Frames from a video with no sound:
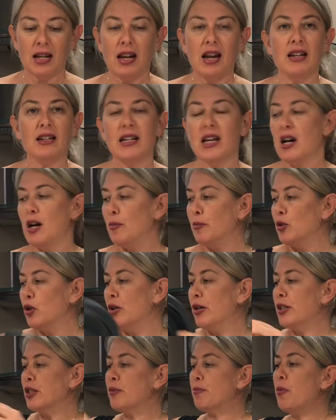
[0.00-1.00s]
And now I'm
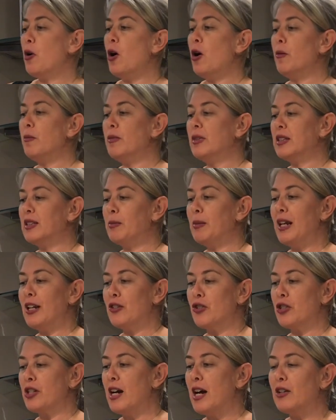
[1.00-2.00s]
going to pop the
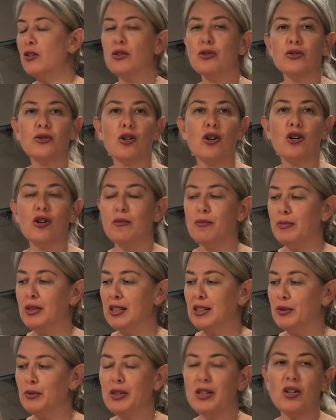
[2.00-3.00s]
splash guard on top
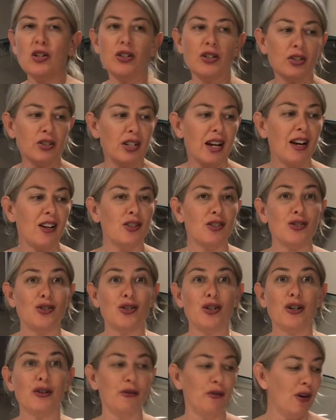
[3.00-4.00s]
because we're going to
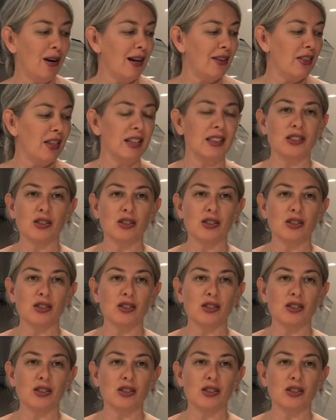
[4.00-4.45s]
stir fry these